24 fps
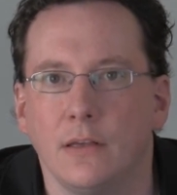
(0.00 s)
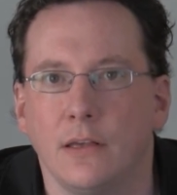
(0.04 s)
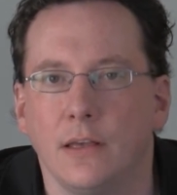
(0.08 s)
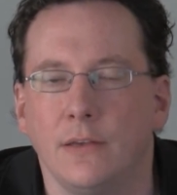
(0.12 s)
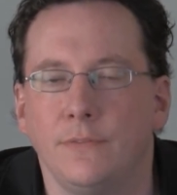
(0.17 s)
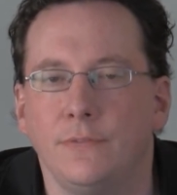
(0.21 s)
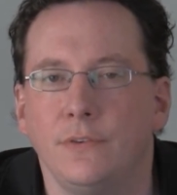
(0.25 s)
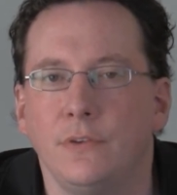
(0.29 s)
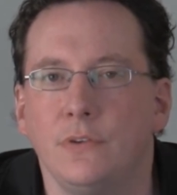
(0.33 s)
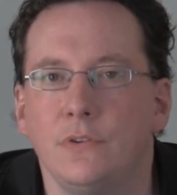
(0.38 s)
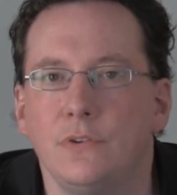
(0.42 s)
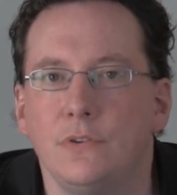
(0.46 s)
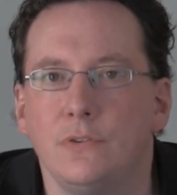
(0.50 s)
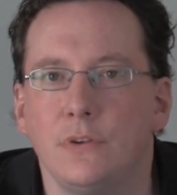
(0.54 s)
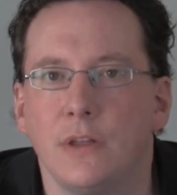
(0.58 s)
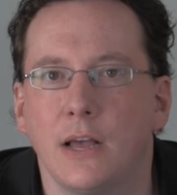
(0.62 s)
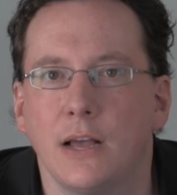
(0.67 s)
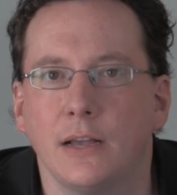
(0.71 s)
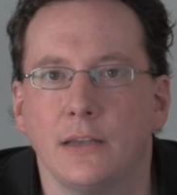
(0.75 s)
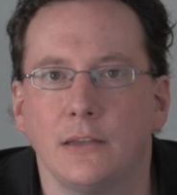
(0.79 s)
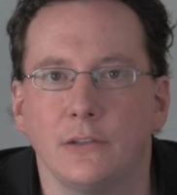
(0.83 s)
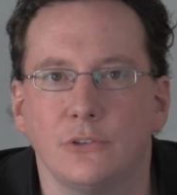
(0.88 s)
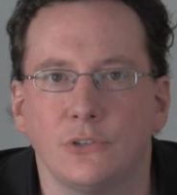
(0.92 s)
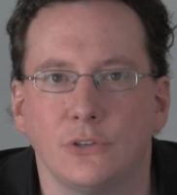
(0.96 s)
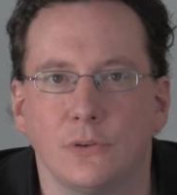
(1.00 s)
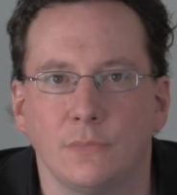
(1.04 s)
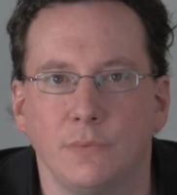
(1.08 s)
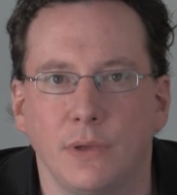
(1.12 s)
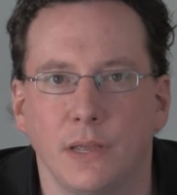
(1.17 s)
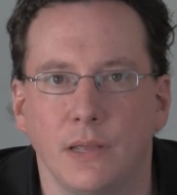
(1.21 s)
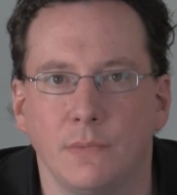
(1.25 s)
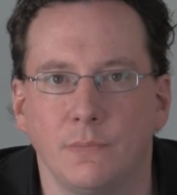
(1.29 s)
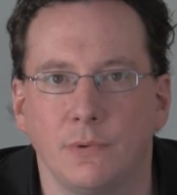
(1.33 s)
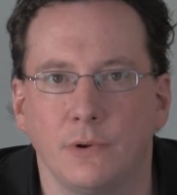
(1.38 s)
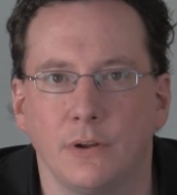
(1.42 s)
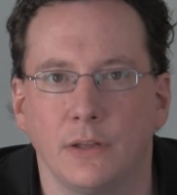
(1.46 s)
If you do not get your
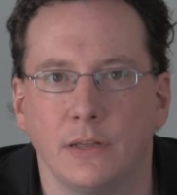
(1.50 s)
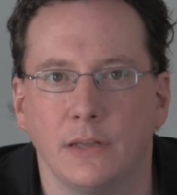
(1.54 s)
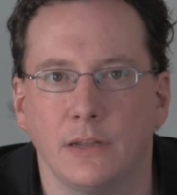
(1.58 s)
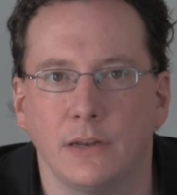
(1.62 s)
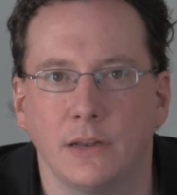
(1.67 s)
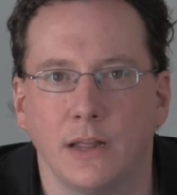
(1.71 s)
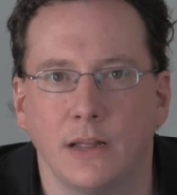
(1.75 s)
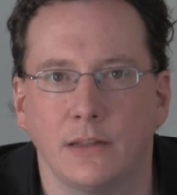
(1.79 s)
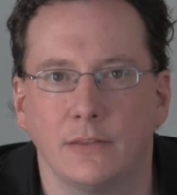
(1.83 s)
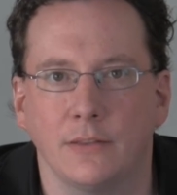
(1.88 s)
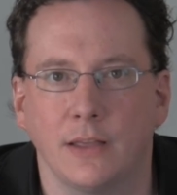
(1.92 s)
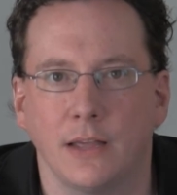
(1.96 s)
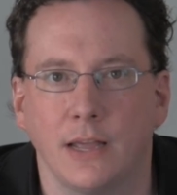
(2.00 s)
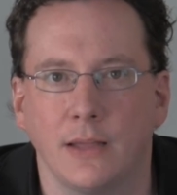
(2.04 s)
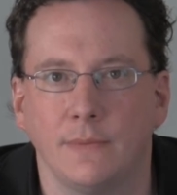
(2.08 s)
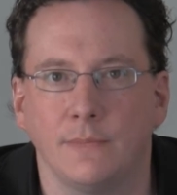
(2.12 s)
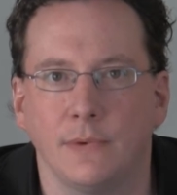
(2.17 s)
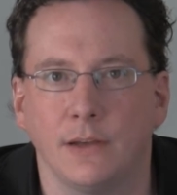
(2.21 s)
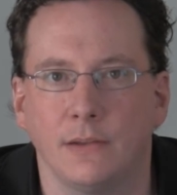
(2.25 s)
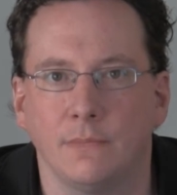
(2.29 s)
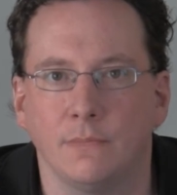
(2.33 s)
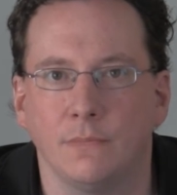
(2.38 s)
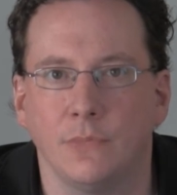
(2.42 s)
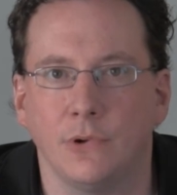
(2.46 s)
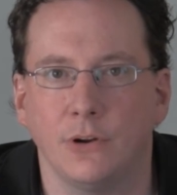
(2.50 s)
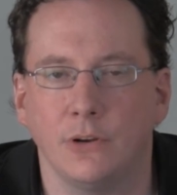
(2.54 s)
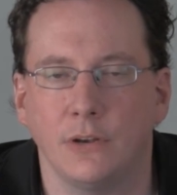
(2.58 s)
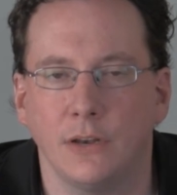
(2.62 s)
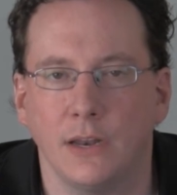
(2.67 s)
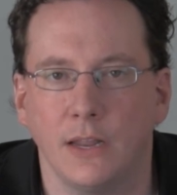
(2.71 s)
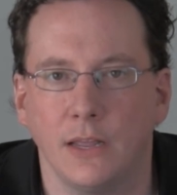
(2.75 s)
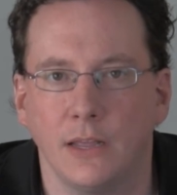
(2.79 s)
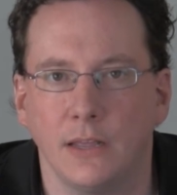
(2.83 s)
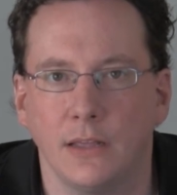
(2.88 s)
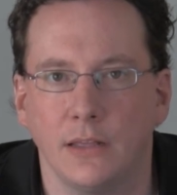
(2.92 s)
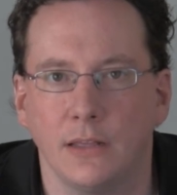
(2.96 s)
paper in on time on
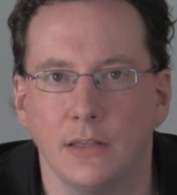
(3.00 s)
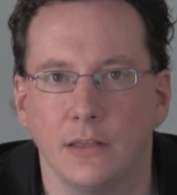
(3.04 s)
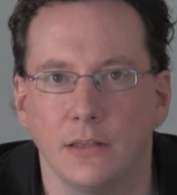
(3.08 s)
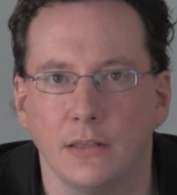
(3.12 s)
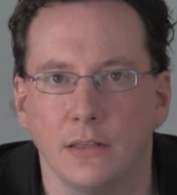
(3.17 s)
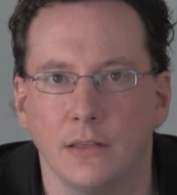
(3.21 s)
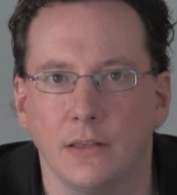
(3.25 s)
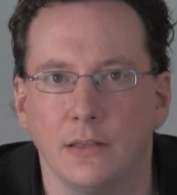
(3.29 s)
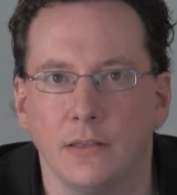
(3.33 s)
Monday,